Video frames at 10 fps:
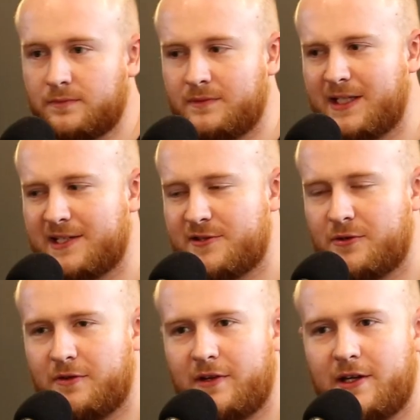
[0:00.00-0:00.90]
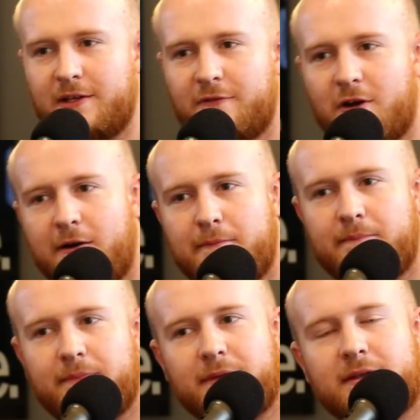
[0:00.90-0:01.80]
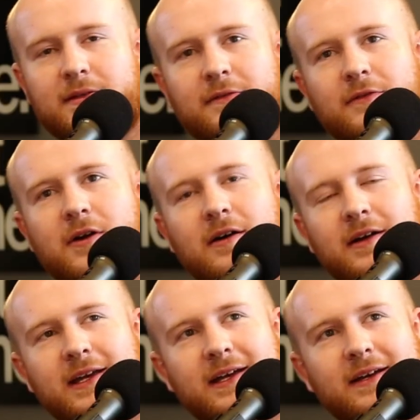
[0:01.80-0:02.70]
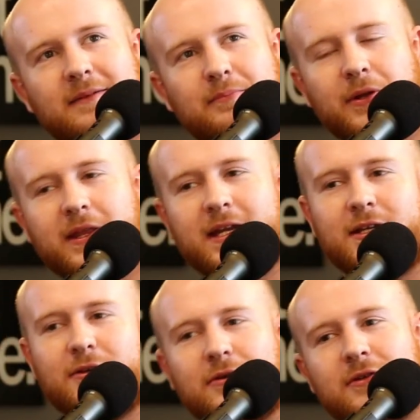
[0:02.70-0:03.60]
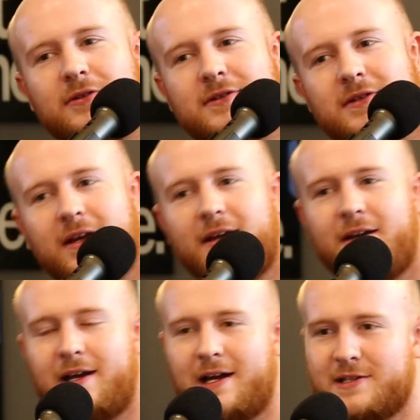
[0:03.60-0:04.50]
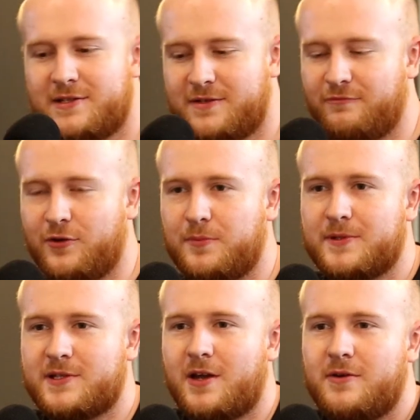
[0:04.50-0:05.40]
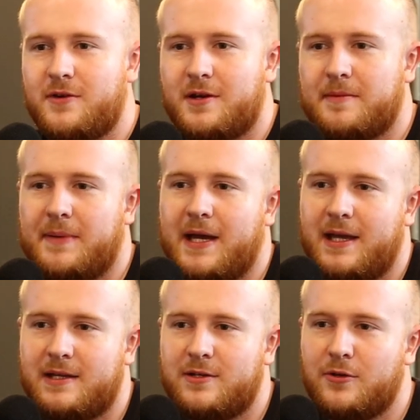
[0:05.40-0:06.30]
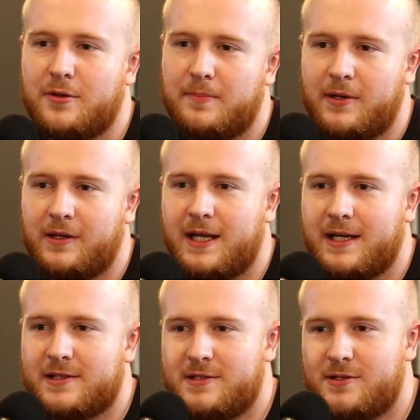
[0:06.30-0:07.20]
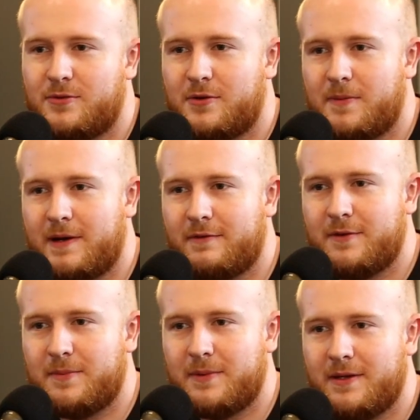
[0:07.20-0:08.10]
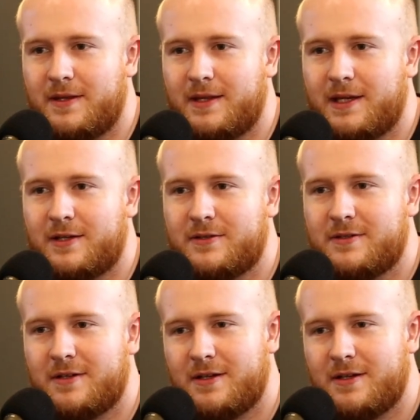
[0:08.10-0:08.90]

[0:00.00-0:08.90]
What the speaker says: And then it's sort of you've got a but then you could, as Rupert's owner, pay another podcast to talk about Rupert, and they could.